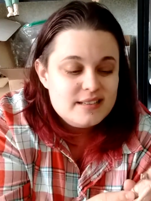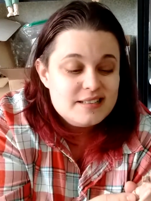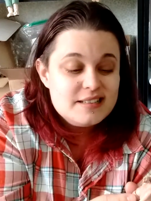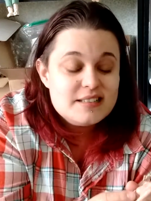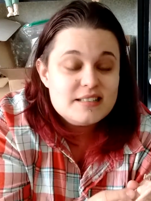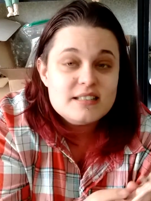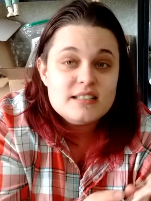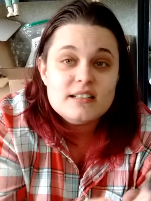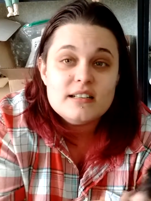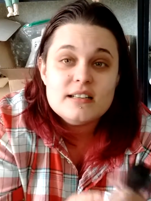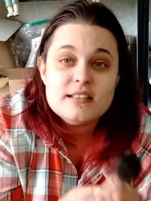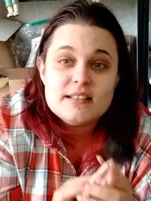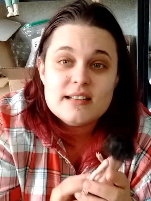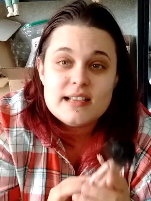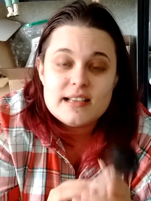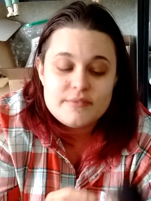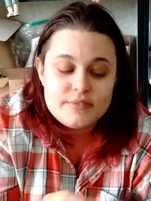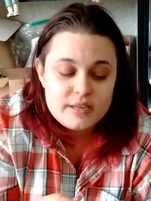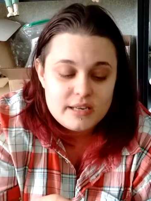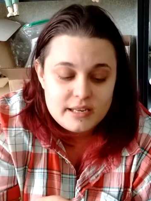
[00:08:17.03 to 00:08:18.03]
Still doesn't
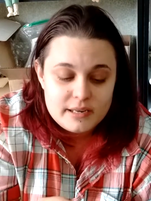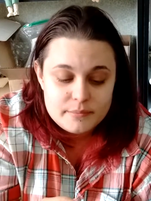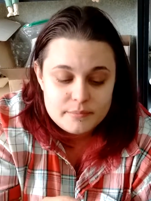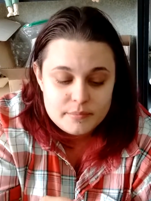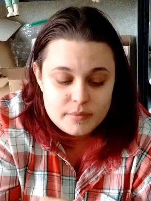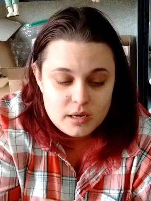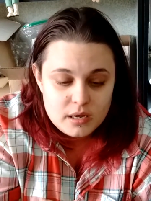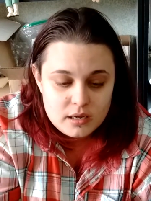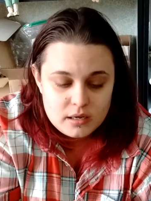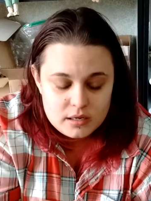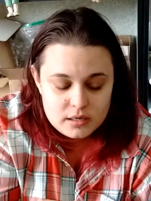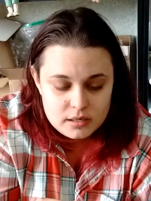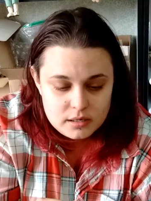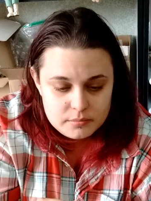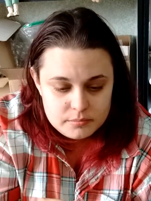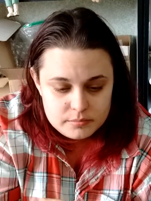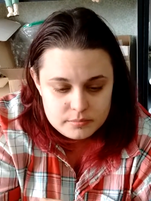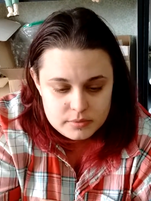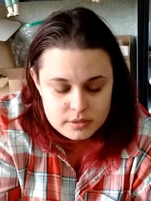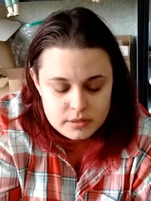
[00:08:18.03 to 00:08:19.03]
have a name.
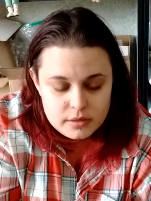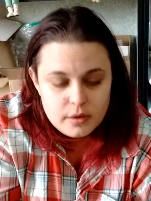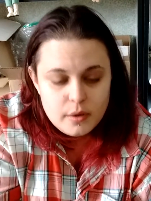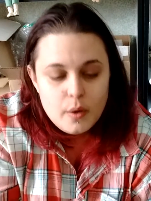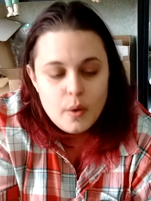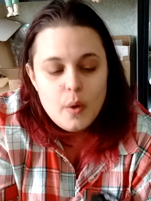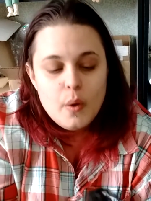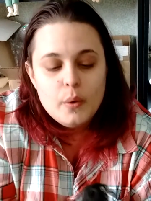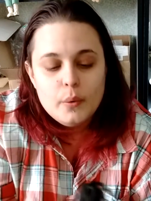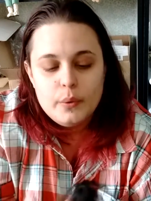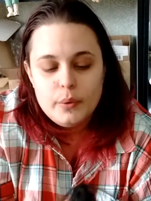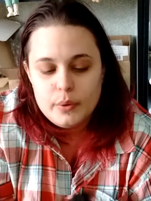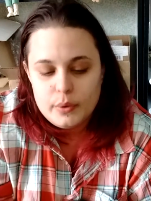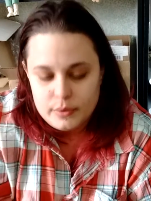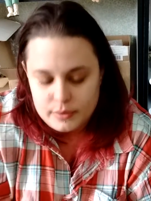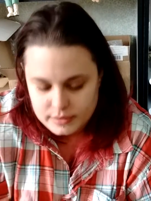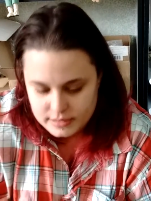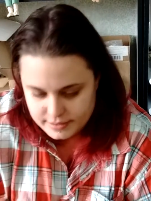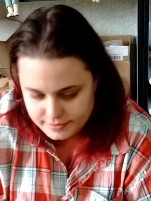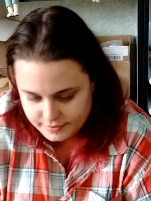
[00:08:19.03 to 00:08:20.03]
Um,
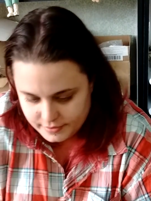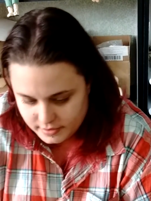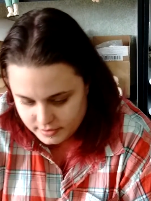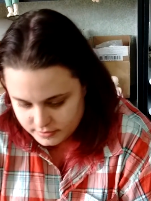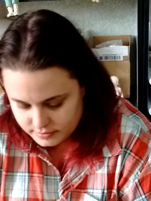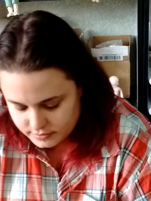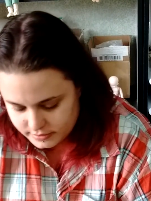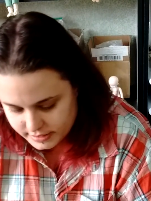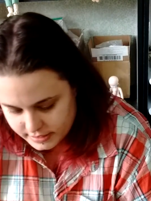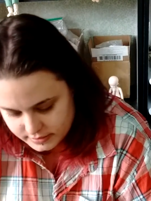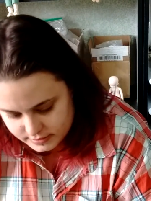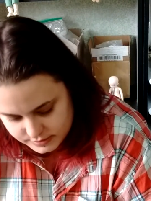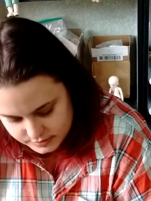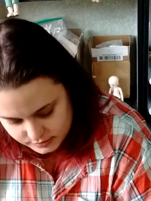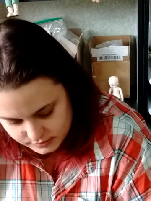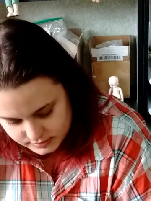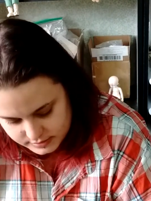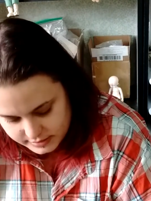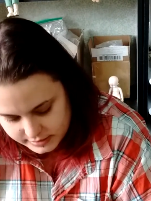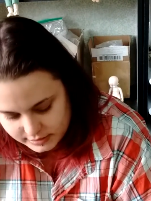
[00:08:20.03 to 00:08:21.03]
I thought, okay, as
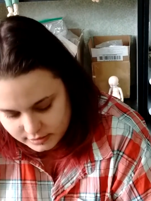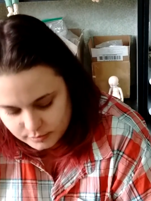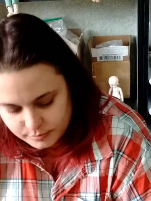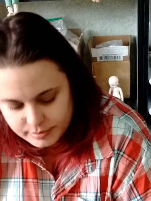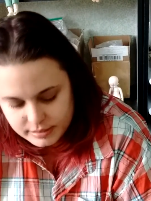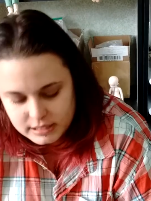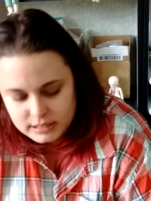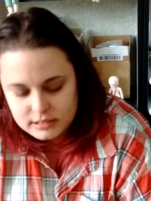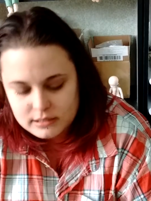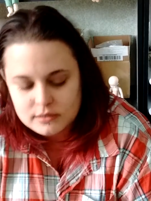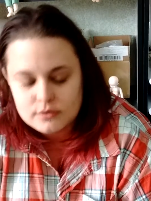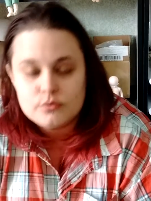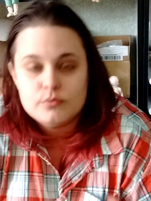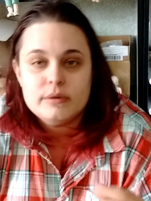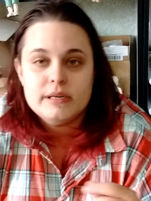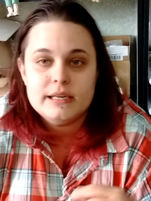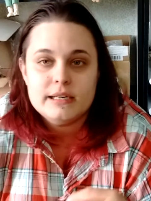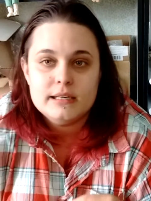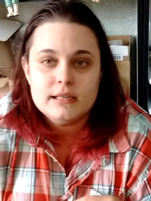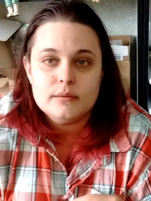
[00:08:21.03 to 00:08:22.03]
soon as I get her painted and
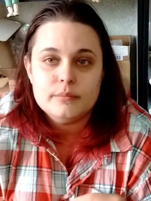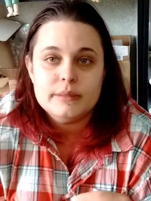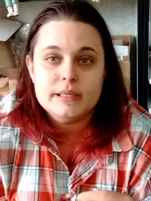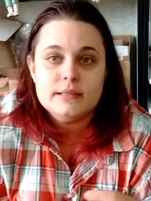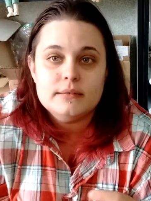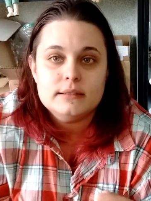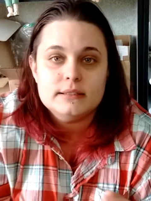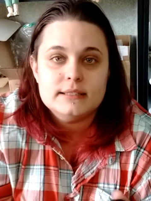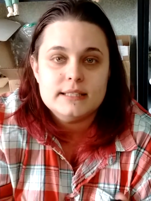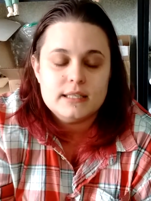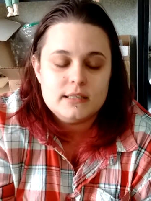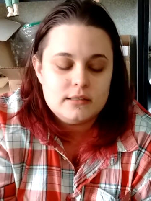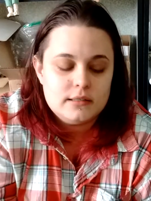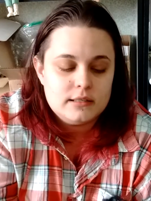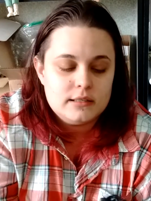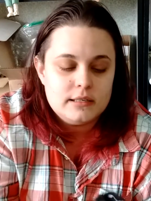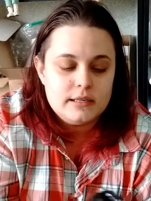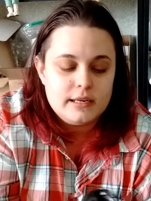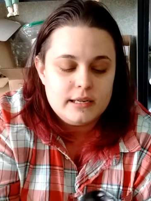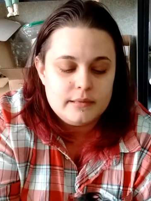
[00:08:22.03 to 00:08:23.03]
wigged, I'll be able to settle
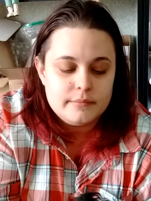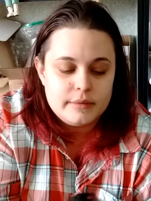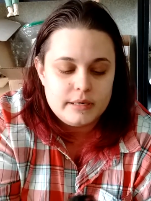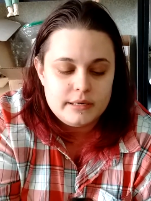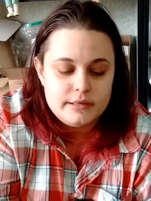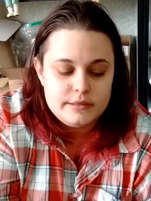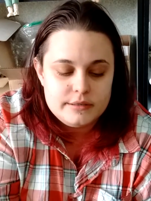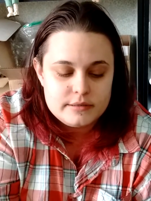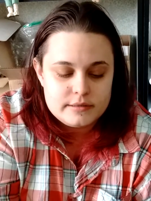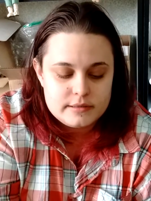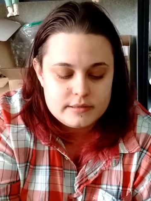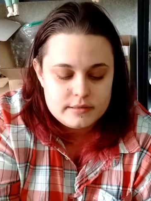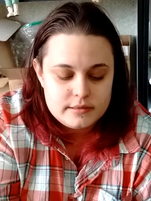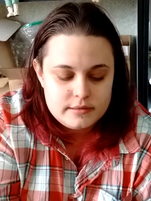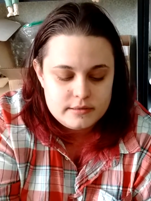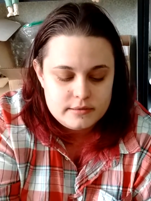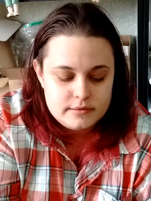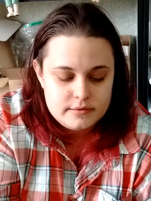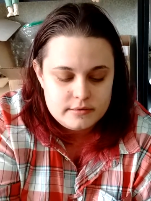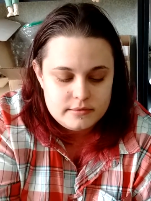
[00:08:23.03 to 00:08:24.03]
on a name, and I just
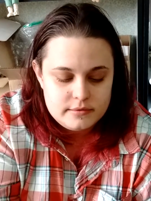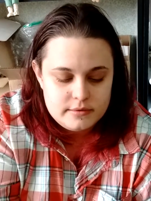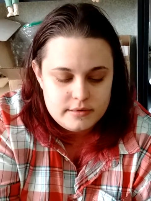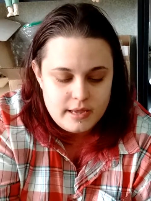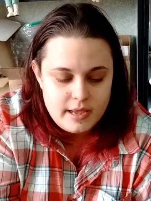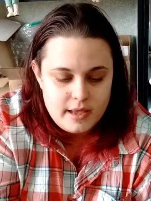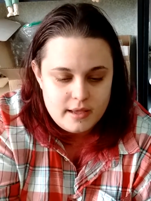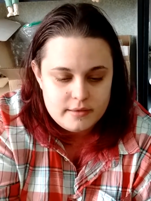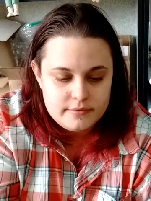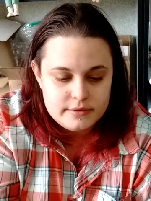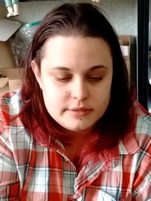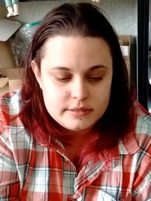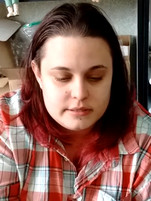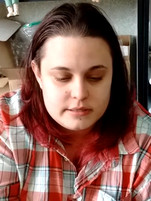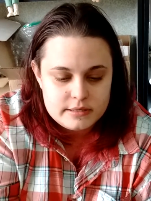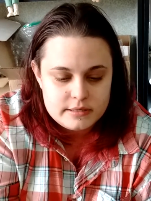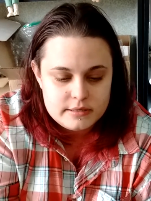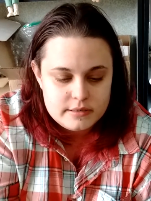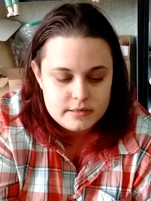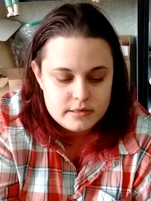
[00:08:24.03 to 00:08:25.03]

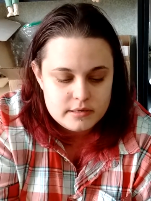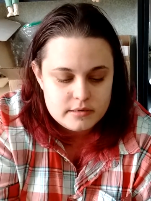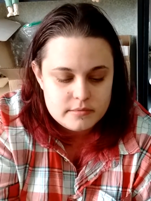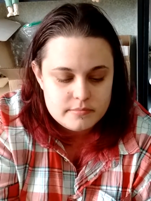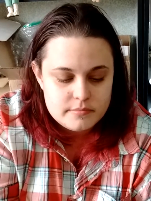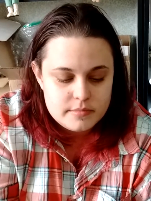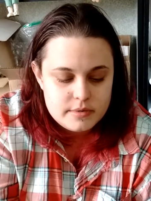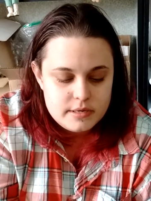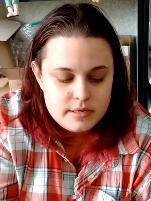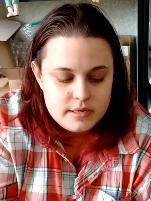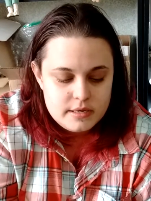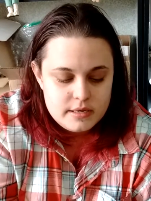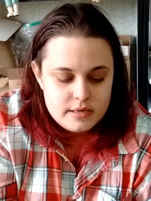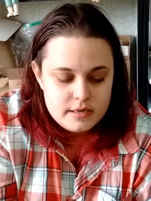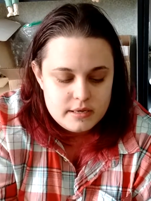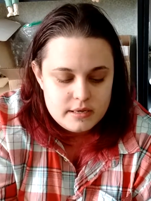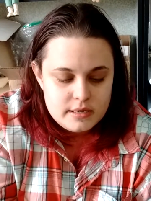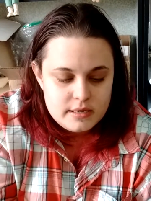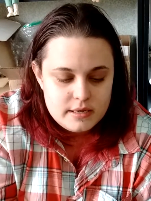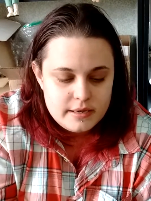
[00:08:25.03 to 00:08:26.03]
haven't. Um,
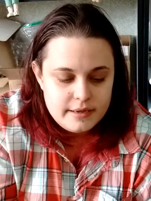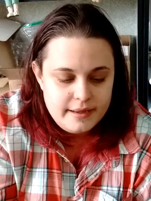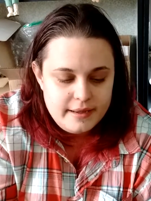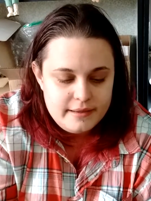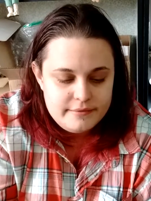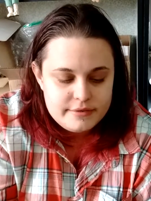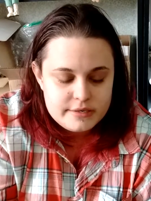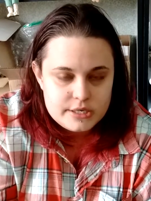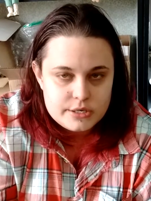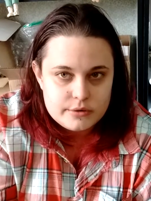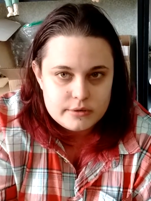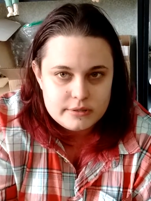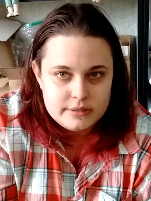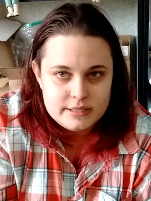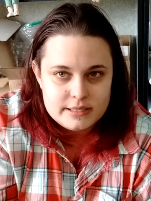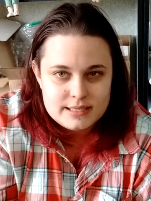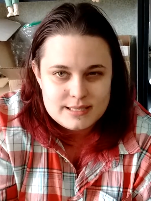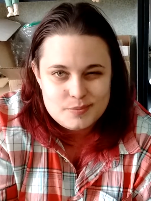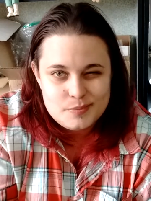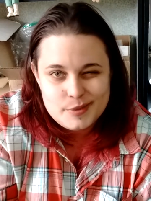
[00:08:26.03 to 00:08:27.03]
I have a short
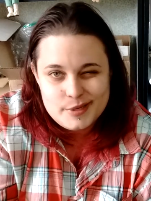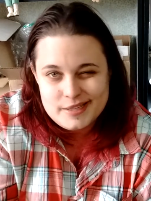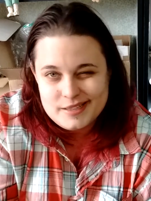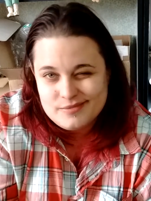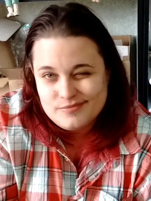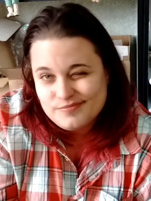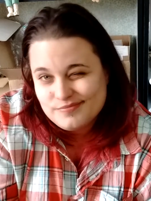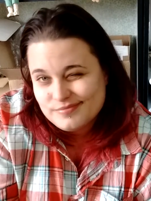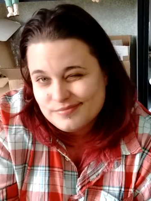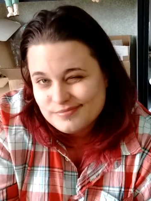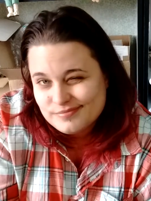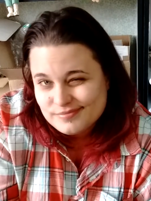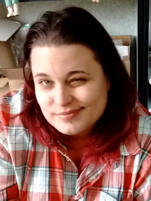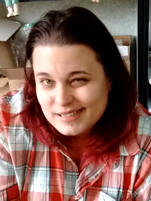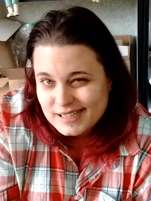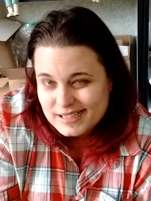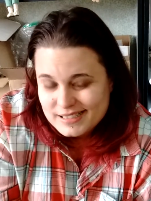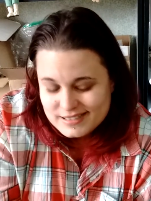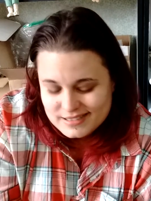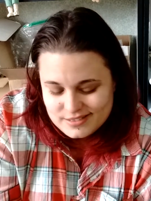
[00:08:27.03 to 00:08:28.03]
list, but
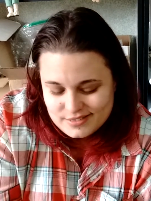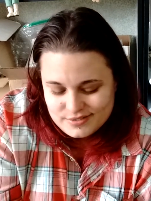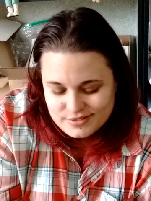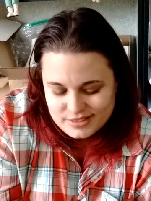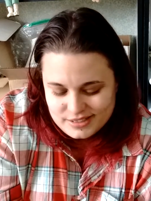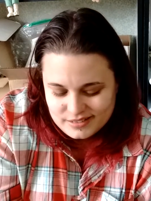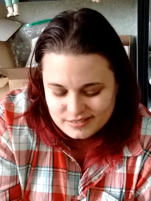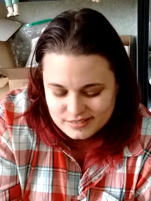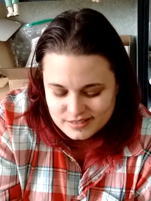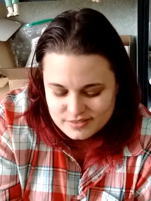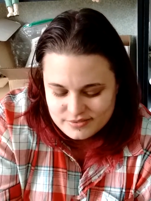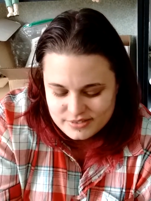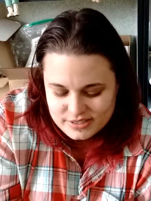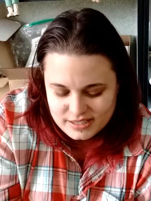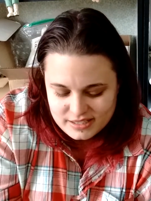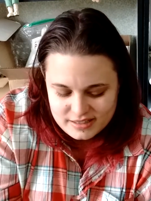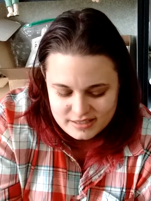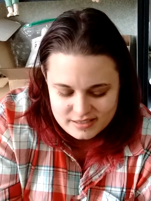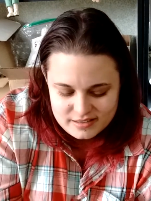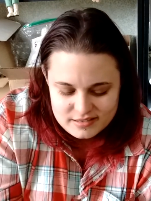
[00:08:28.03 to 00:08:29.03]
I just don't really love
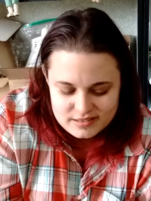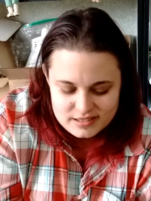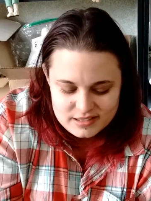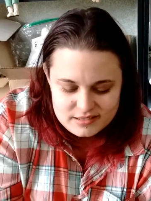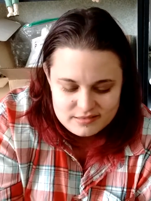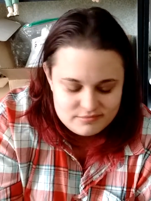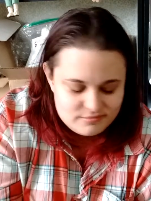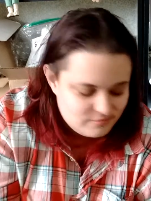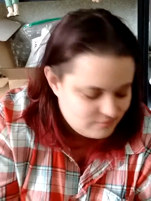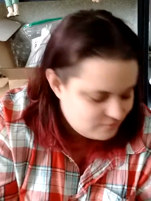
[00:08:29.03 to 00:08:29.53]
anything on it.